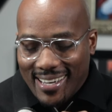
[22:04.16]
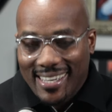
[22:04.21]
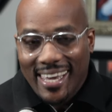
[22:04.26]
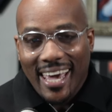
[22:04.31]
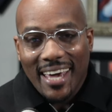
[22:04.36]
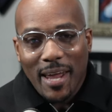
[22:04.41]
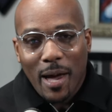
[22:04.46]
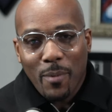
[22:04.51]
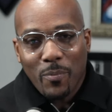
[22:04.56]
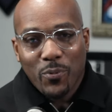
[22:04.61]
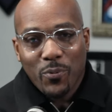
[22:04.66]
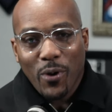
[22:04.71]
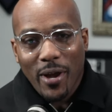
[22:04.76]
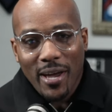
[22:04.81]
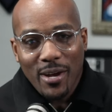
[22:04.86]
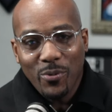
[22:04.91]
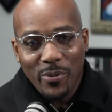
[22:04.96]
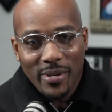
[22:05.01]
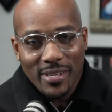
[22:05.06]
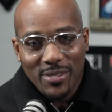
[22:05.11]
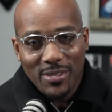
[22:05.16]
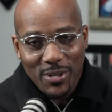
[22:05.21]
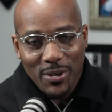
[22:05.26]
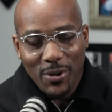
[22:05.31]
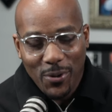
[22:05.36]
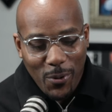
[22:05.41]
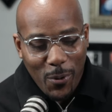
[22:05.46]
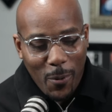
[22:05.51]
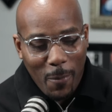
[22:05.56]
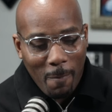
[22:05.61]
Can I pray with
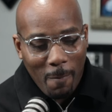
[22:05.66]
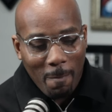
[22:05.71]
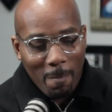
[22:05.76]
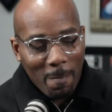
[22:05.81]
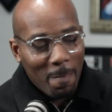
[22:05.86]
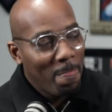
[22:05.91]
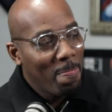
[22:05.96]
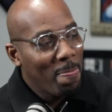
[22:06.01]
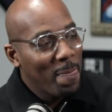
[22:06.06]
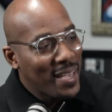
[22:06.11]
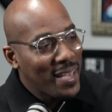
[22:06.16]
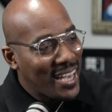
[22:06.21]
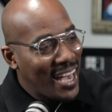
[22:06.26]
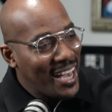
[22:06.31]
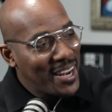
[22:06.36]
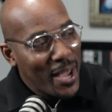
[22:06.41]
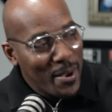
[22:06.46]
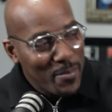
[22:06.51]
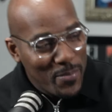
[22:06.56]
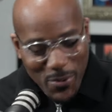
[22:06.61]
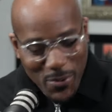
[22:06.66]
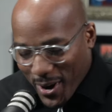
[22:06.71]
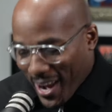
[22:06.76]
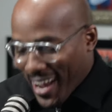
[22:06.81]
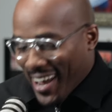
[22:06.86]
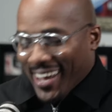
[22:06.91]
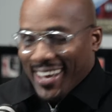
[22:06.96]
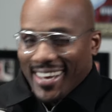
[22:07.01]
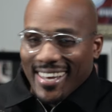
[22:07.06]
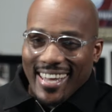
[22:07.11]
you? Can I
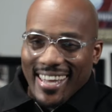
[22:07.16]
pray?